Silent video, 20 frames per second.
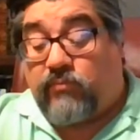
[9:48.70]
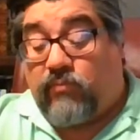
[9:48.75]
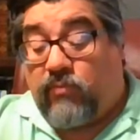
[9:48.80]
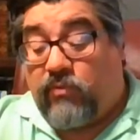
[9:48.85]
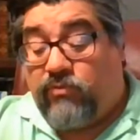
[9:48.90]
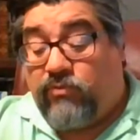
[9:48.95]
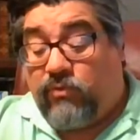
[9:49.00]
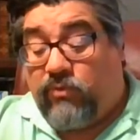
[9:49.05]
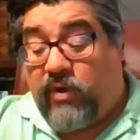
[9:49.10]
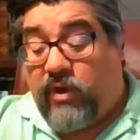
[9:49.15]

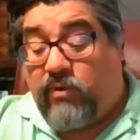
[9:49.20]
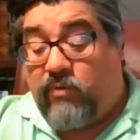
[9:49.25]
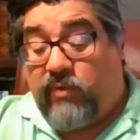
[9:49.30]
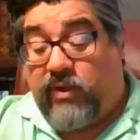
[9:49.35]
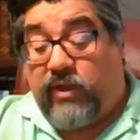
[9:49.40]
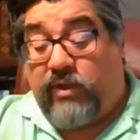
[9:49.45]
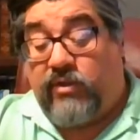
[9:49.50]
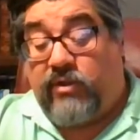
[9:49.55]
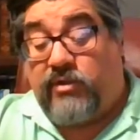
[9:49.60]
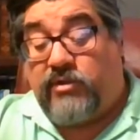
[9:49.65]
So right
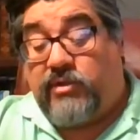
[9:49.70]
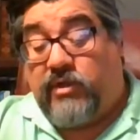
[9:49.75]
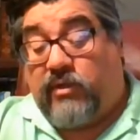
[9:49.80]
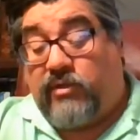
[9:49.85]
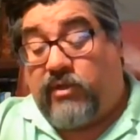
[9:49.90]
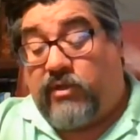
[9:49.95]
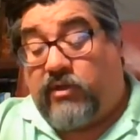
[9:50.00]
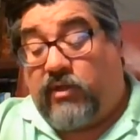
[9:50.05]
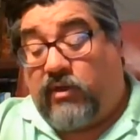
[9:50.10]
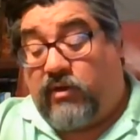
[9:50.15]
away you can tell
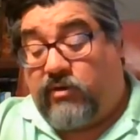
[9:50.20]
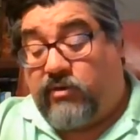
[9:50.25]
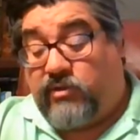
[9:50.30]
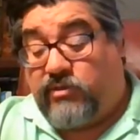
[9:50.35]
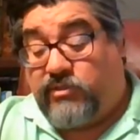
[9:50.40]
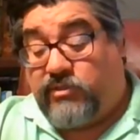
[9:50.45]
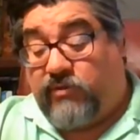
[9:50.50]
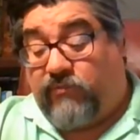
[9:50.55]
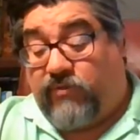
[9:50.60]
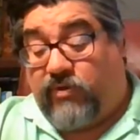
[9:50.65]
the color
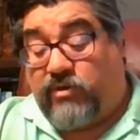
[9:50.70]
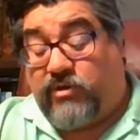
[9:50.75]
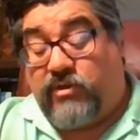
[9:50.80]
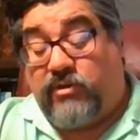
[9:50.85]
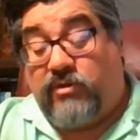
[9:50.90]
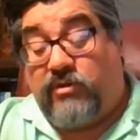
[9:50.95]
is different.